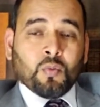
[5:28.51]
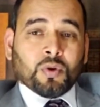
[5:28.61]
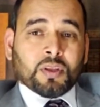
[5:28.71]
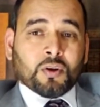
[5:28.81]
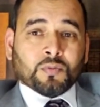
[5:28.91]

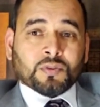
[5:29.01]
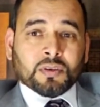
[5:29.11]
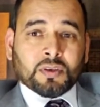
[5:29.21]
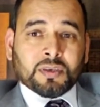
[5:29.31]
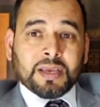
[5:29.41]
whether Home
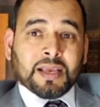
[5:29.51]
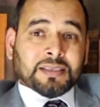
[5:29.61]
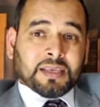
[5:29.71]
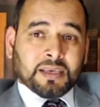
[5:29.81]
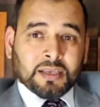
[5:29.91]
Secretary
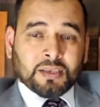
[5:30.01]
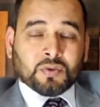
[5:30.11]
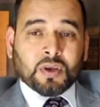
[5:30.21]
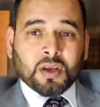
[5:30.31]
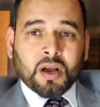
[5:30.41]
has taken
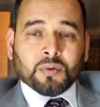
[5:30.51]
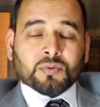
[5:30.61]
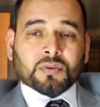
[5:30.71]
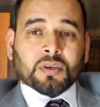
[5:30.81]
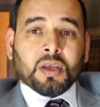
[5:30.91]
into
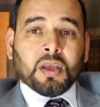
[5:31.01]
account